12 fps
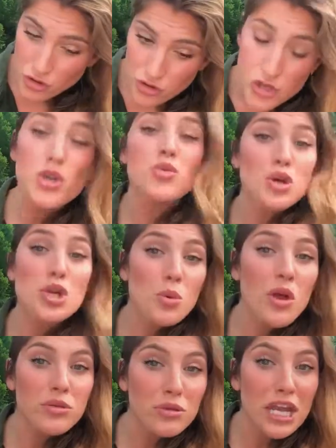do really
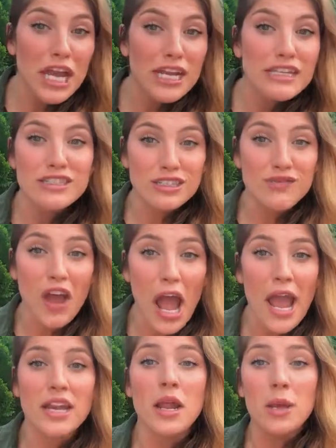want the bananas, it's
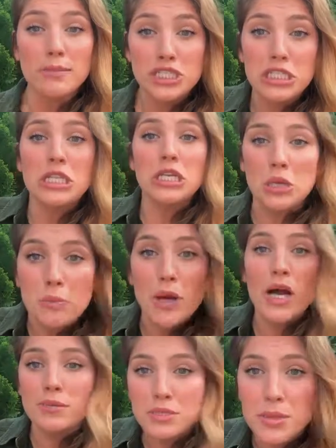fine, but you need to
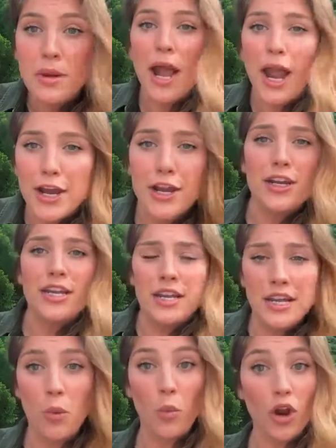pump some iron. You
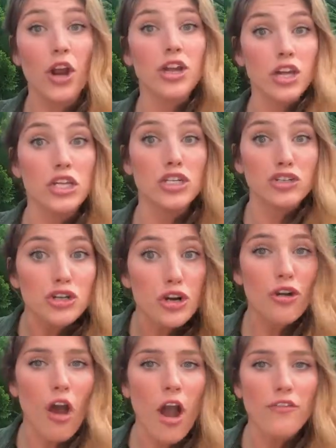need to work your
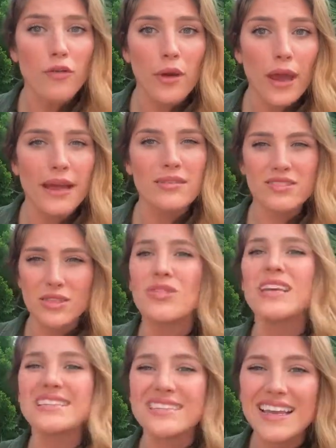sugar off, okay? So
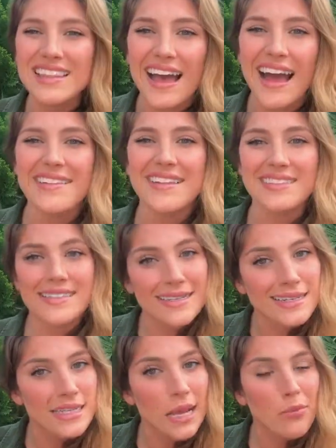things like that. That's an
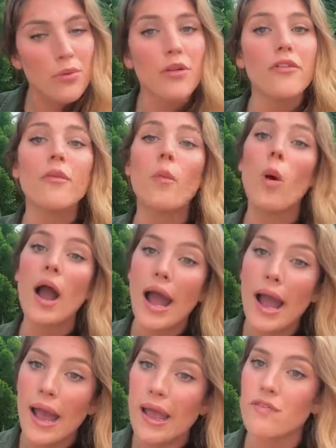example of
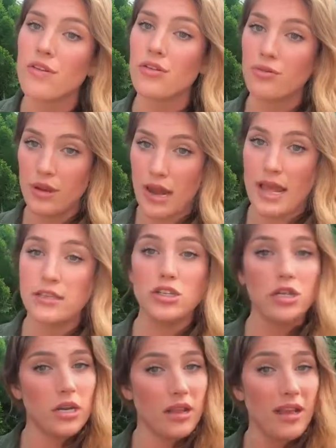why for 3 days
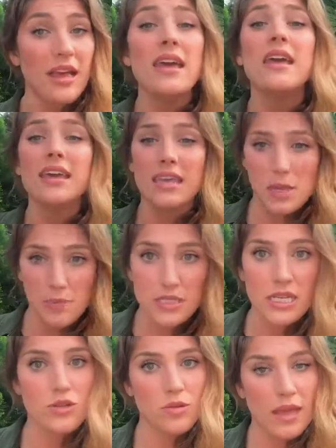you're gonna keep in
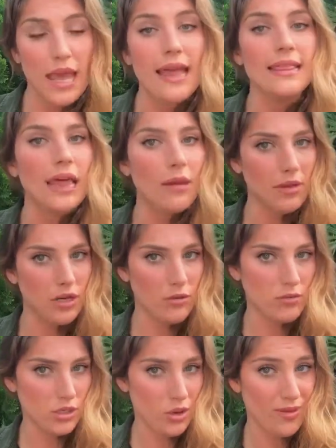touch with me and let me know
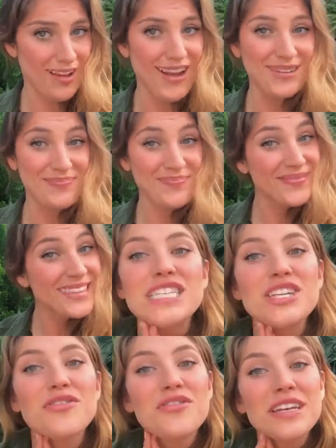what's going on. Just
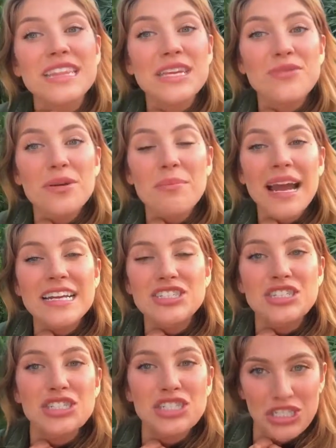a friendly
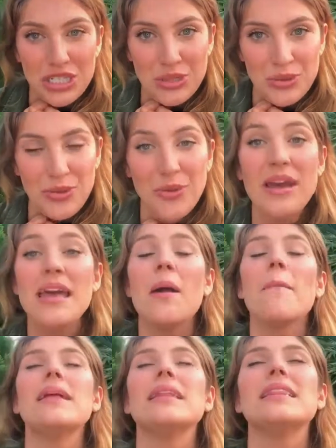reminder too,
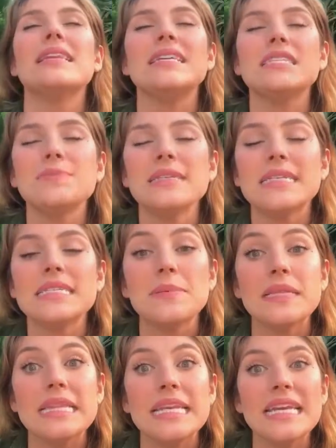please,
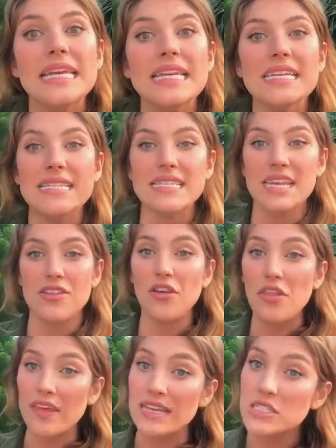either
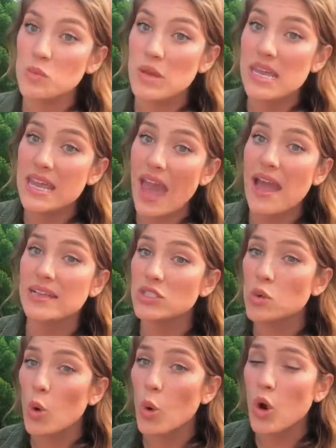this
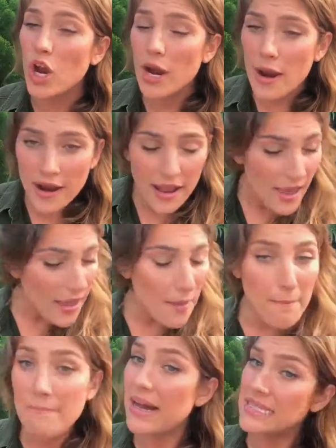weekend or
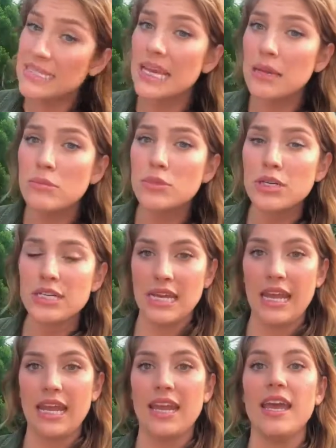Monday
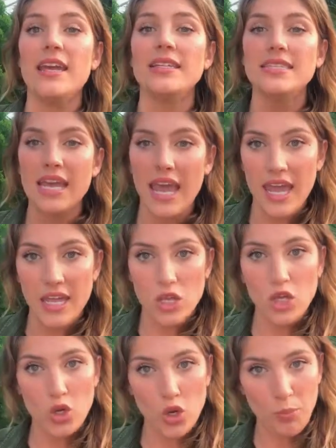morning,
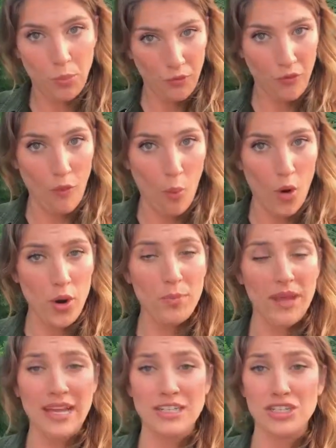take your before
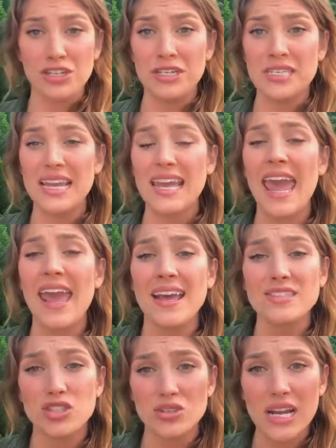pictures. I
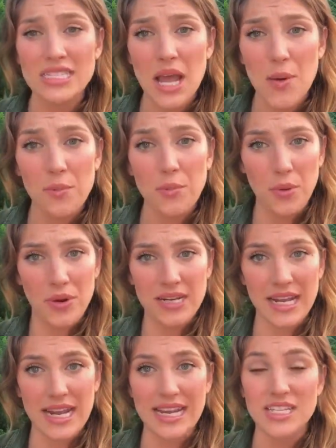can't stress how important
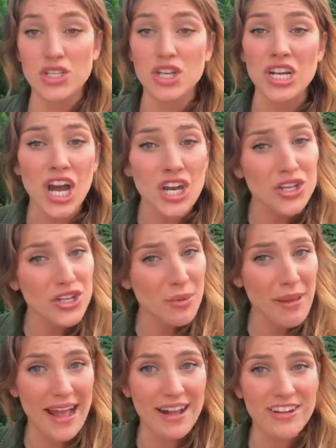it is. You're gonna look
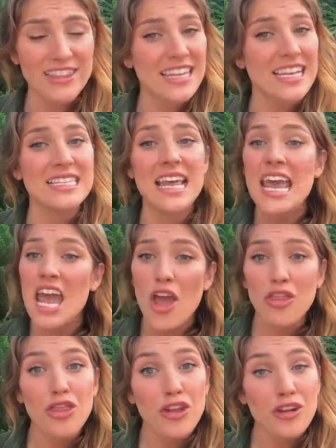back on these
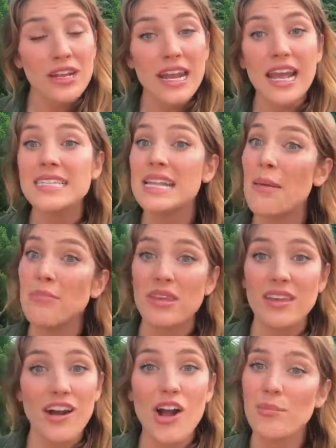in 30 days and
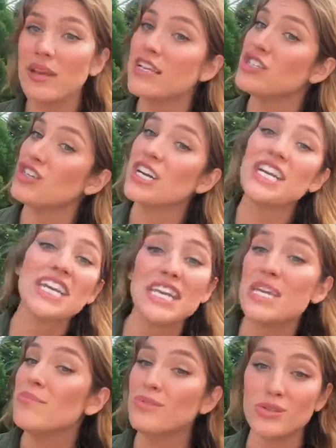beyond because you're gonna
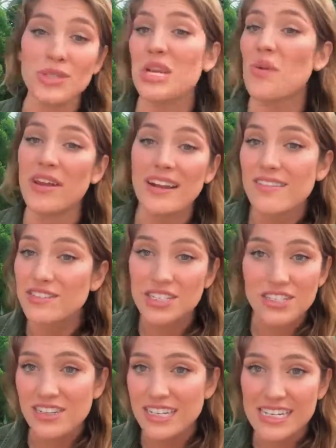keep losing weight after
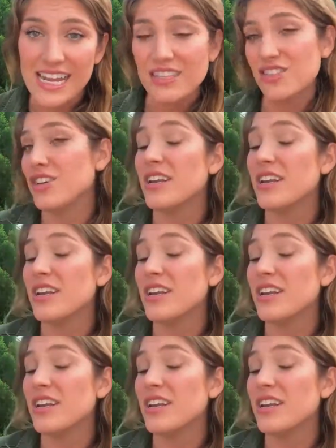30 days. You're